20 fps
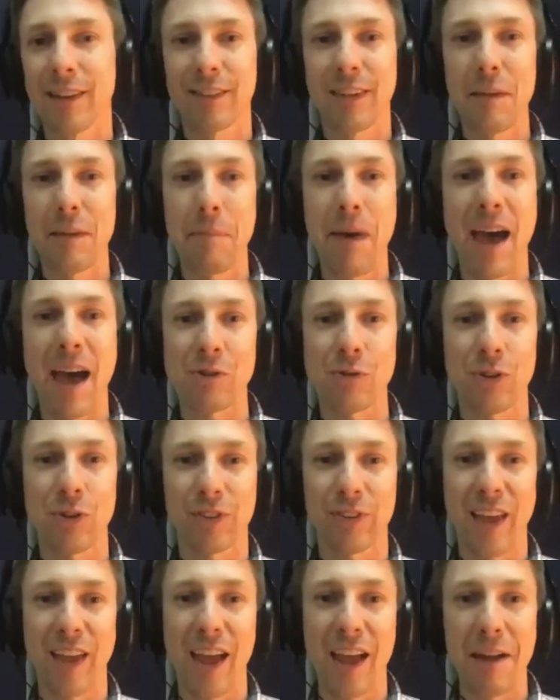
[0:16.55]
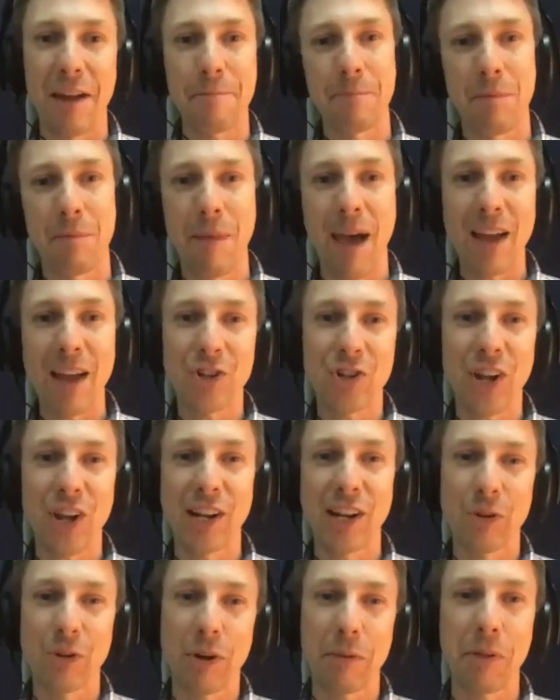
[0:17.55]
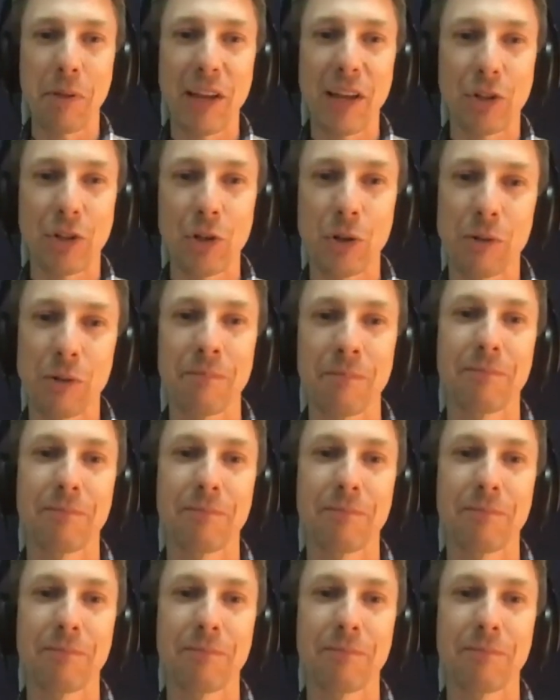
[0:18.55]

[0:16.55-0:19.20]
Patrick's Day. Matt and Shannon, do you want to play a tune?